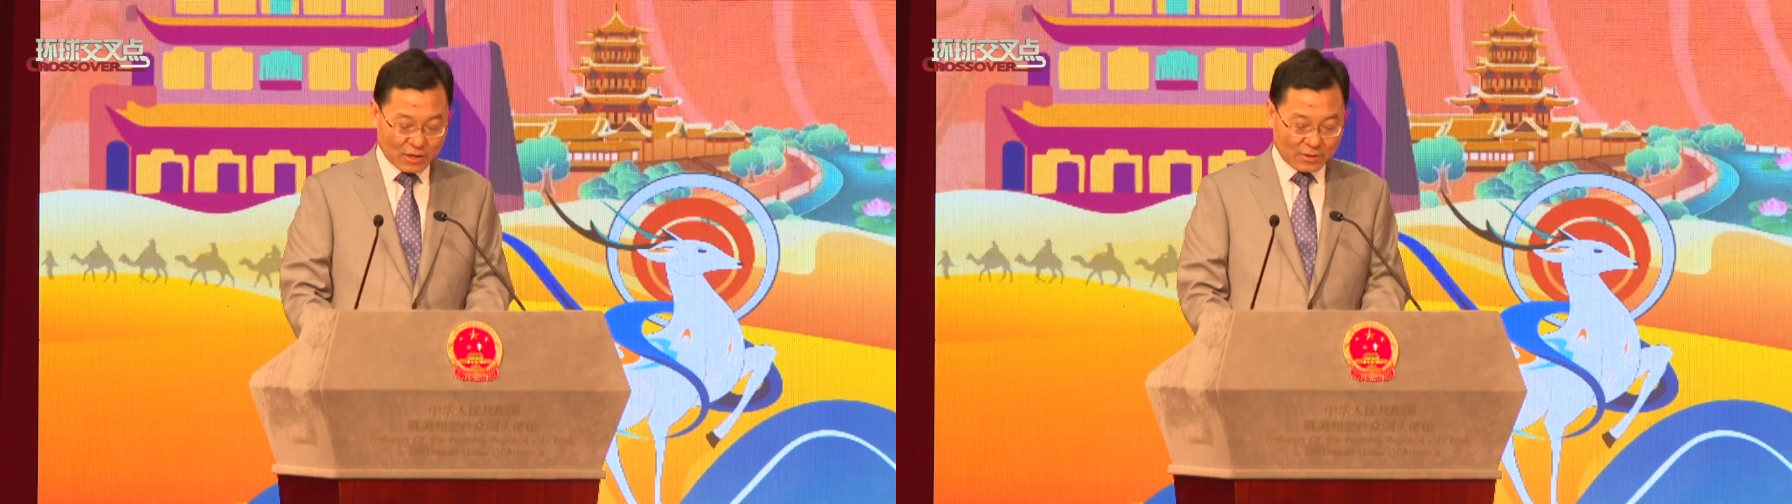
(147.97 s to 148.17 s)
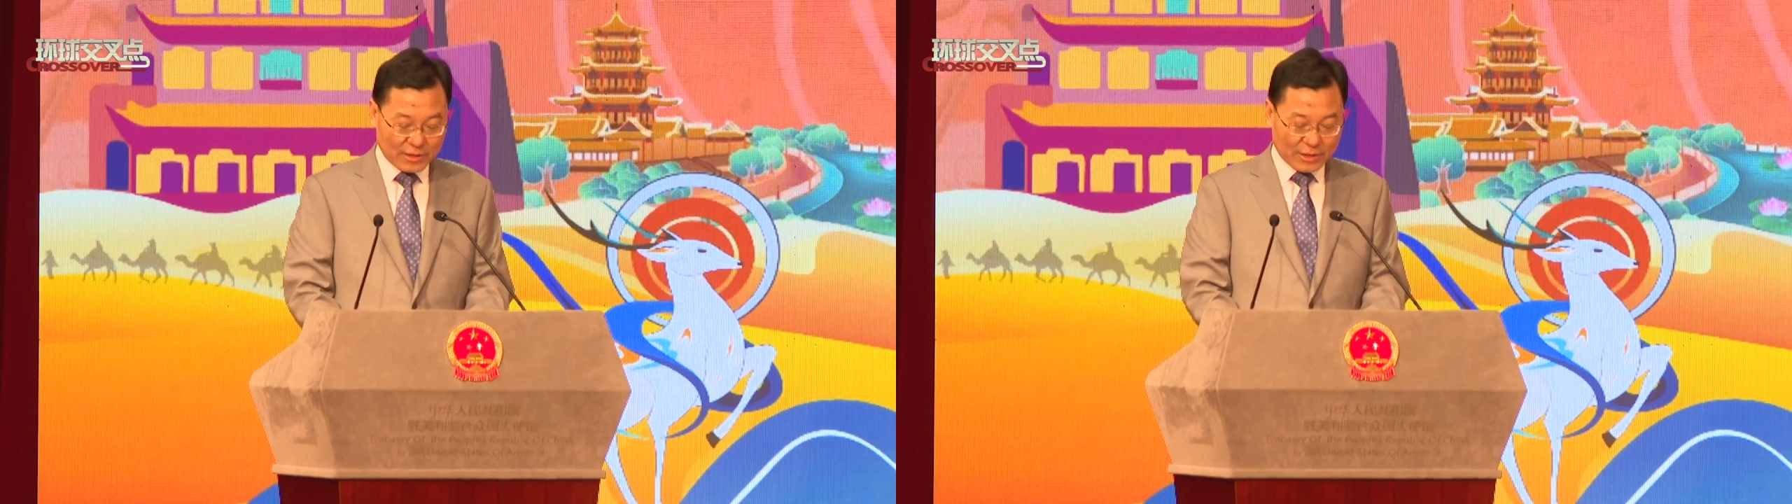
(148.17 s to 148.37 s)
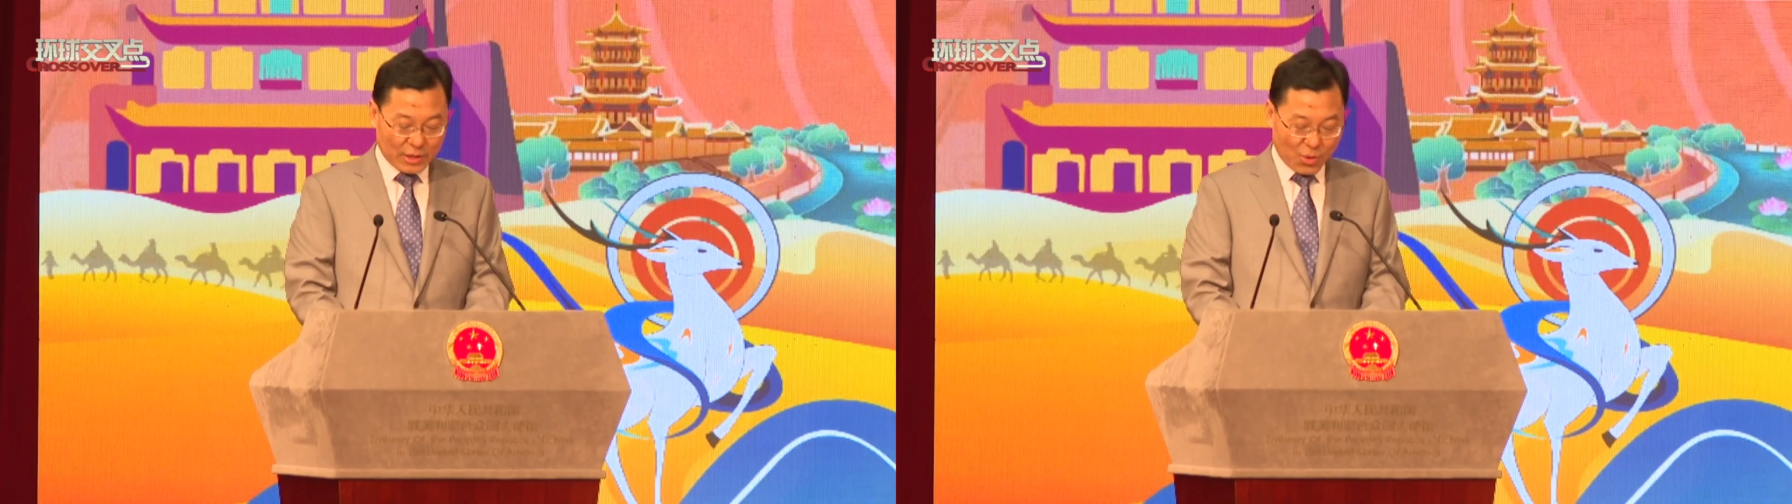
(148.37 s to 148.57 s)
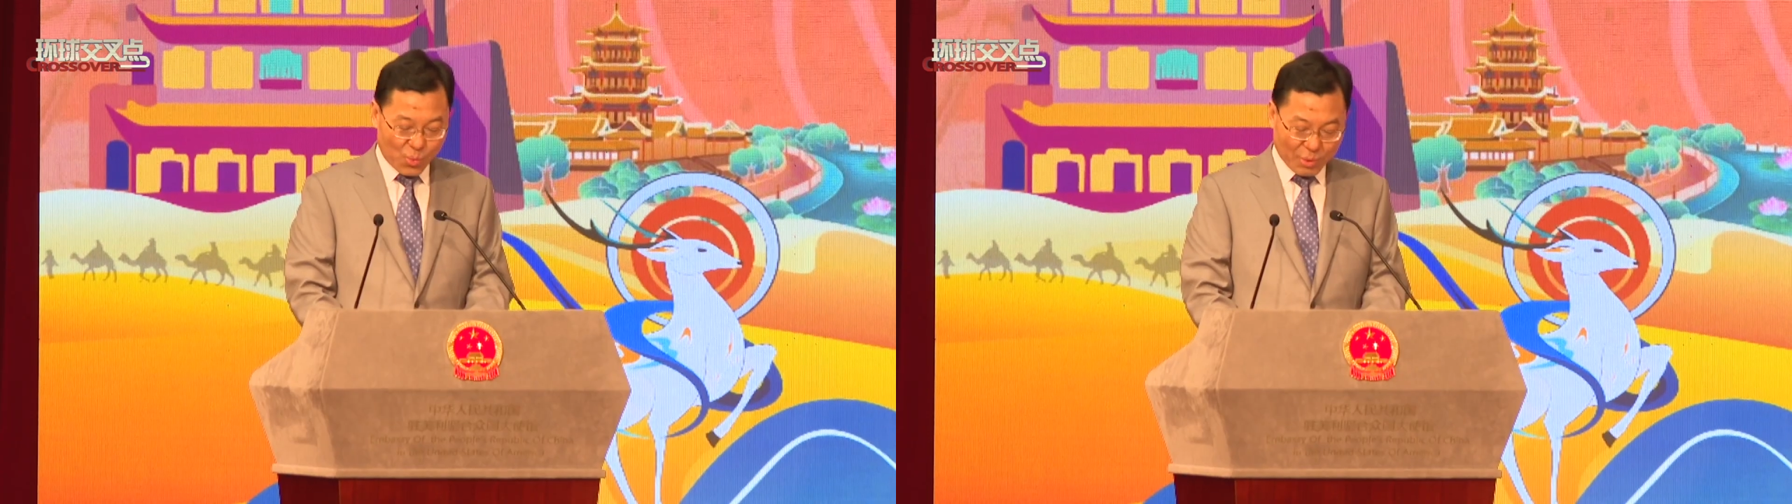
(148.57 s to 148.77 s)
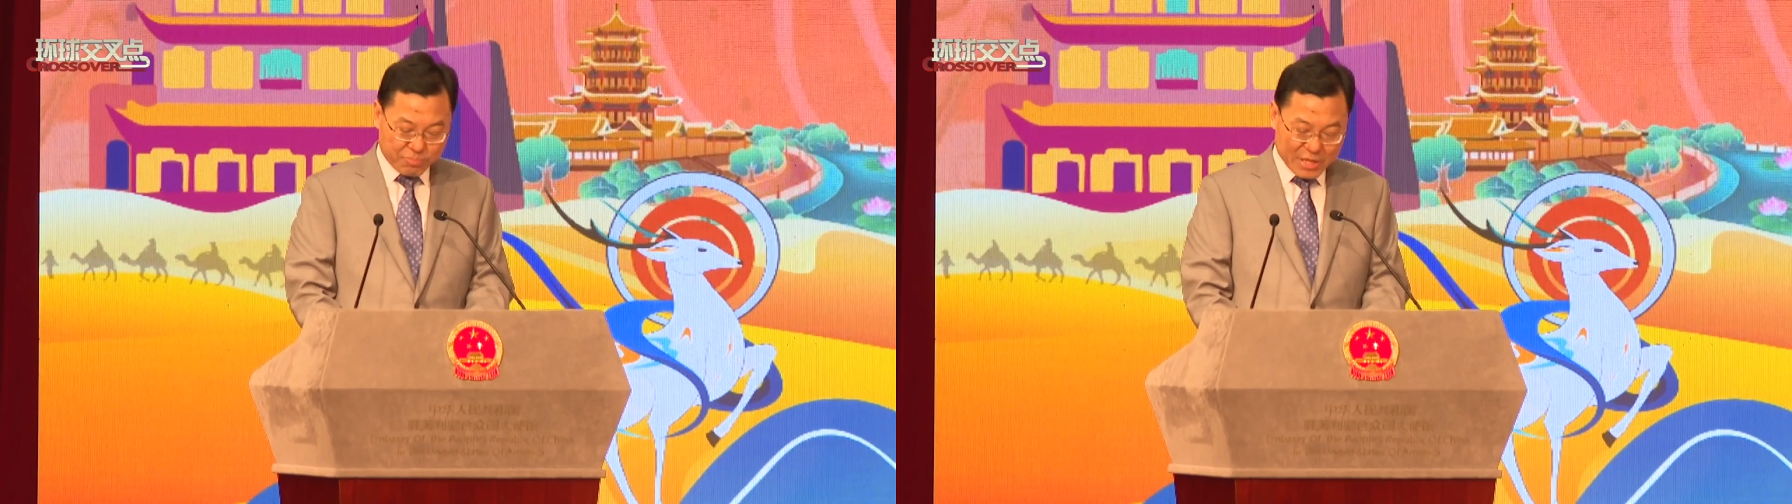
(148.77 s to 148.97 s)
but
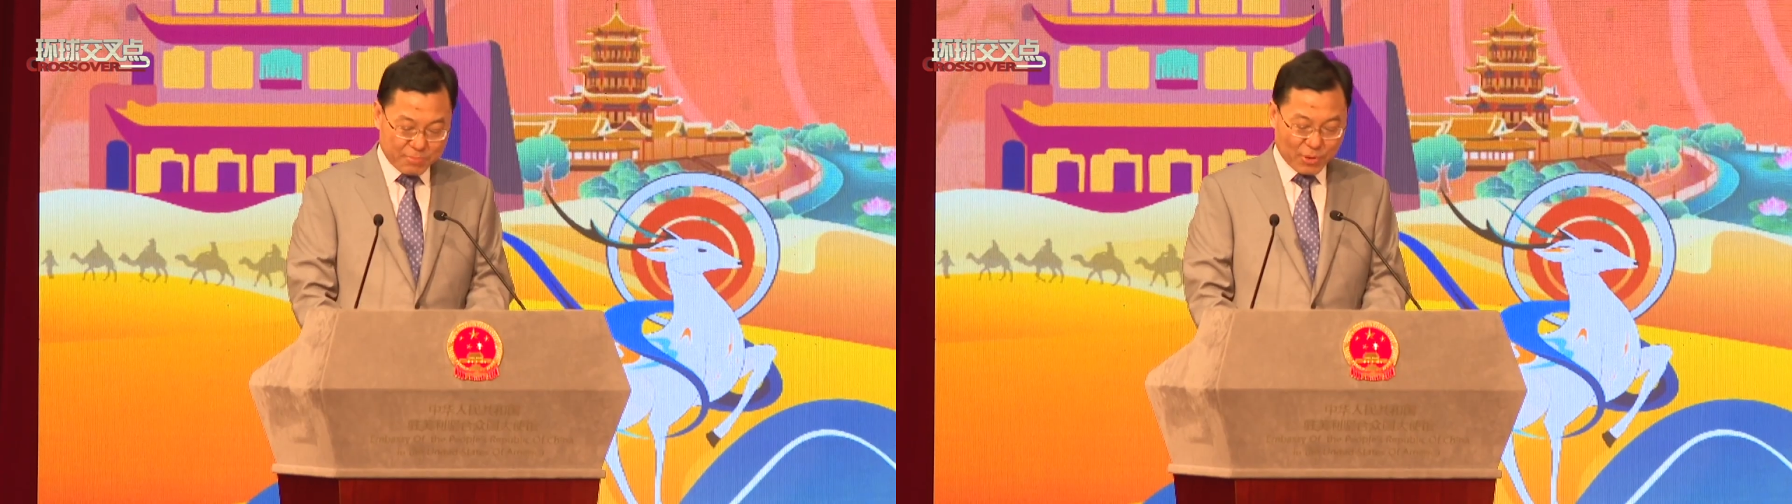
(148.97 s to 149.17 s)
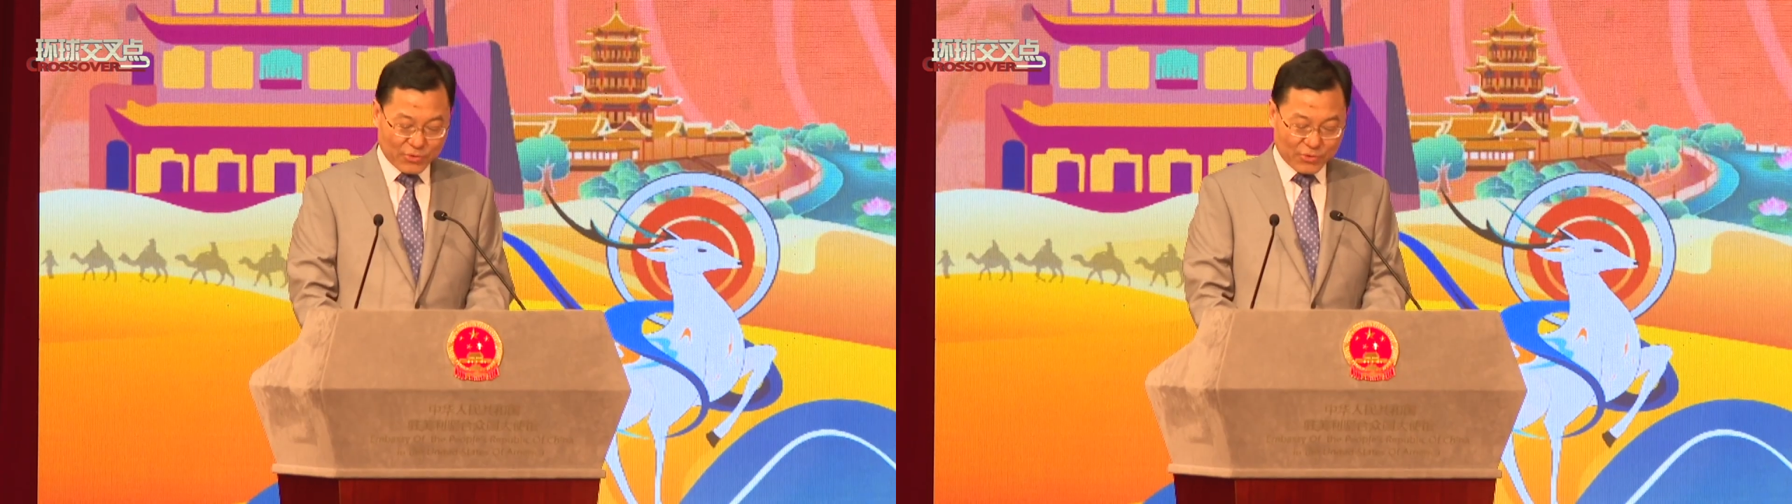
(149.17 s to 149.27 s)
when people